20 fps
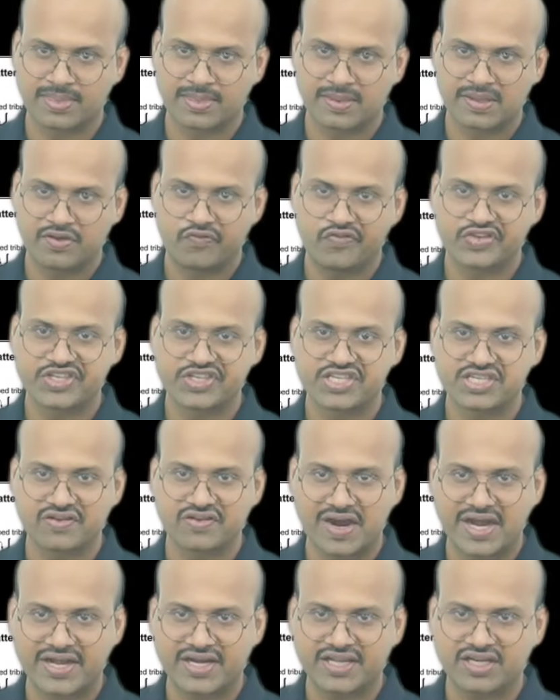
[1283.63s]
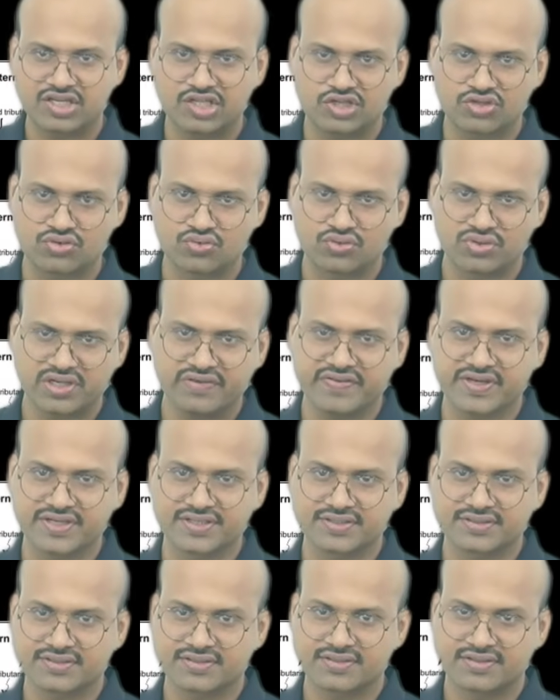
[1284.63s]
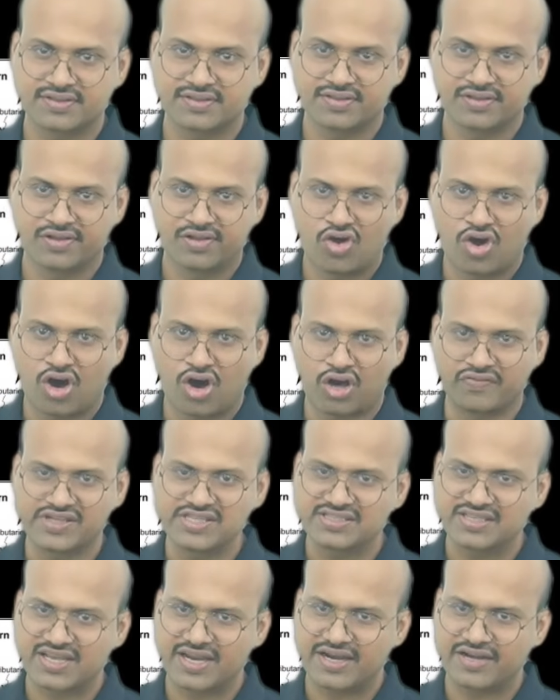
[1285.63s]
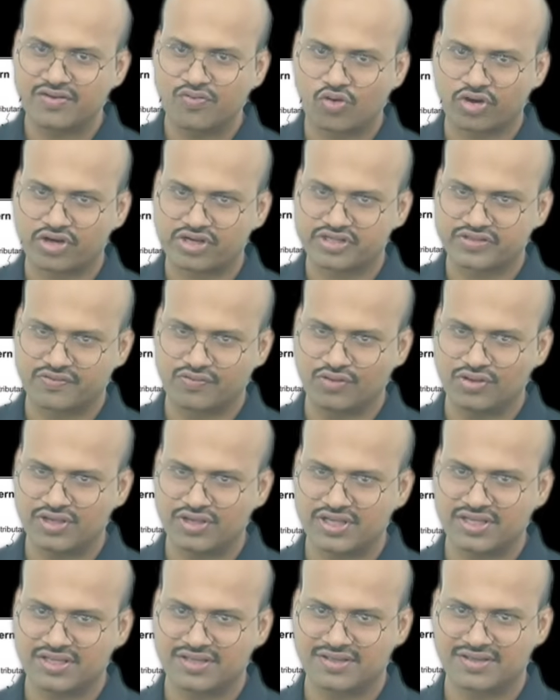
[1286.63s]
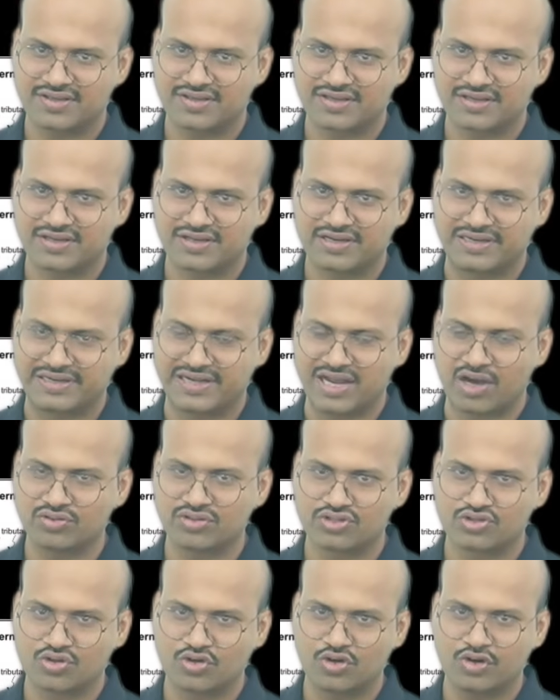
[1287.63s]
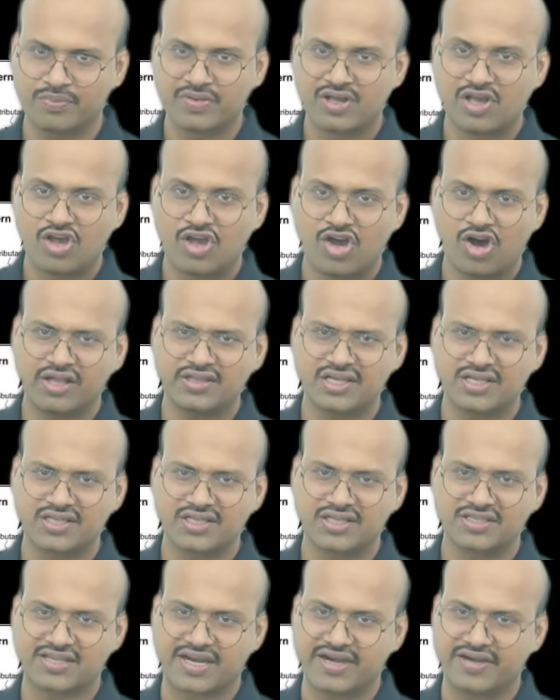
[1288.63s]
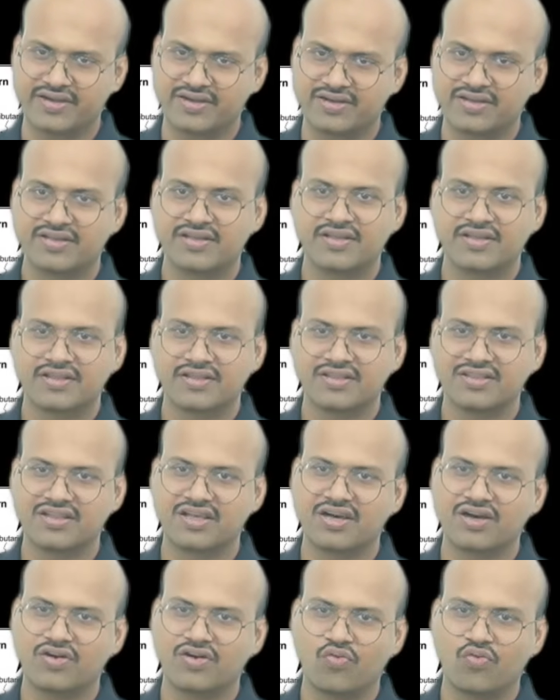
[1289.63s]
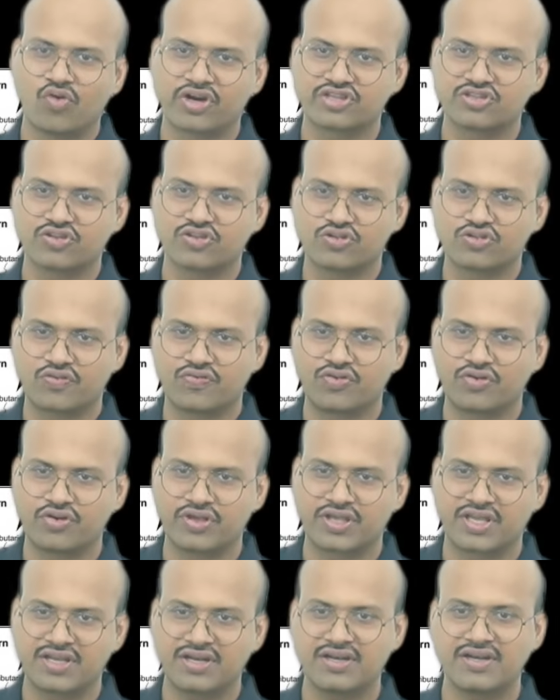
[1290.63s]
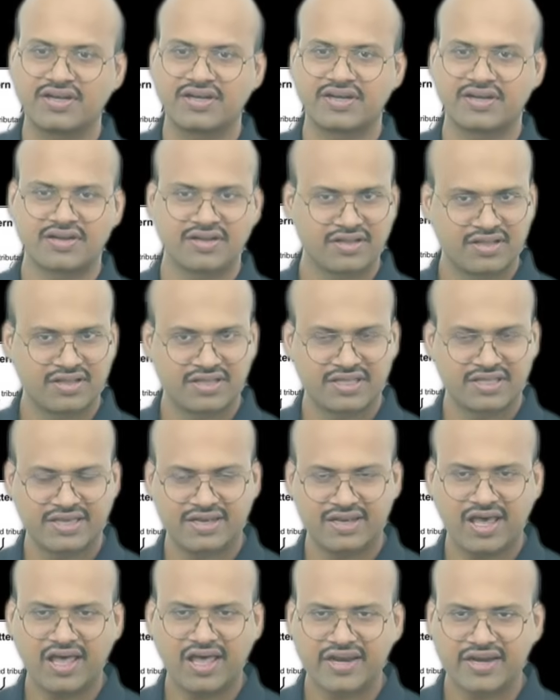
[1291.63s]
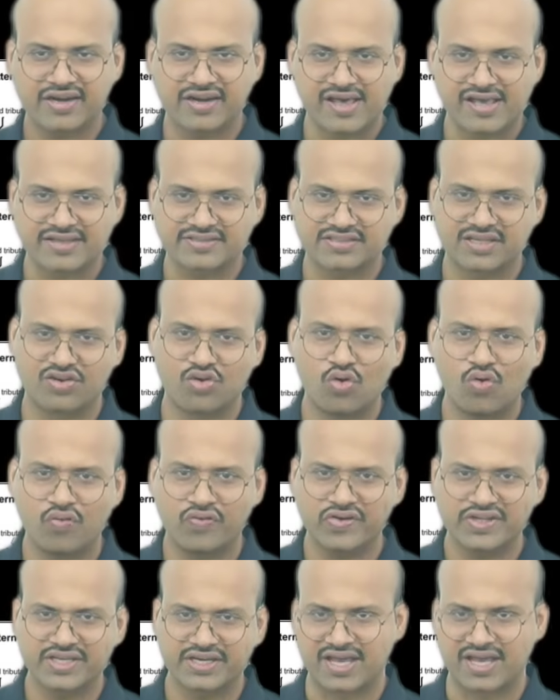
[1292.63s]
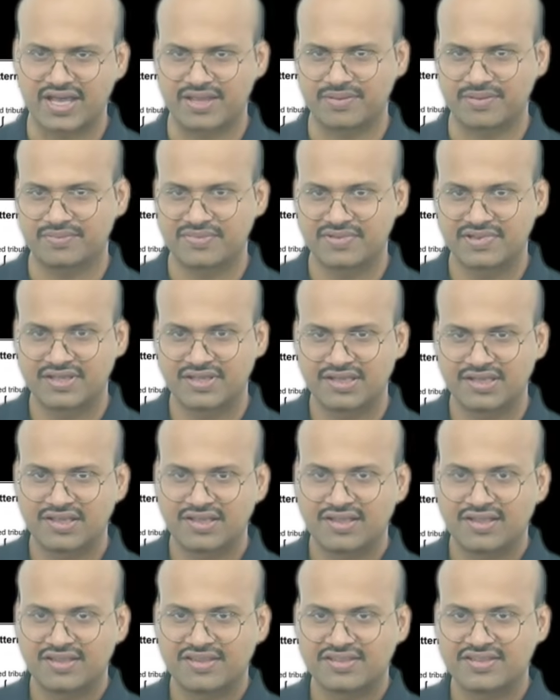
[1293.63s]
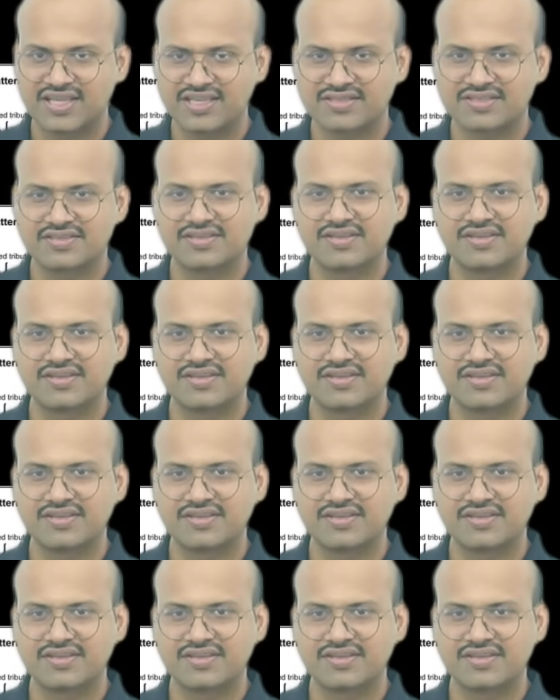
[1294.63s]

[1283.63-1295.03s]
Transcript: which is dividing these two rivers. On one side water is flowing down the slope, on the other side the water is also flowing in another direction. Over the time, this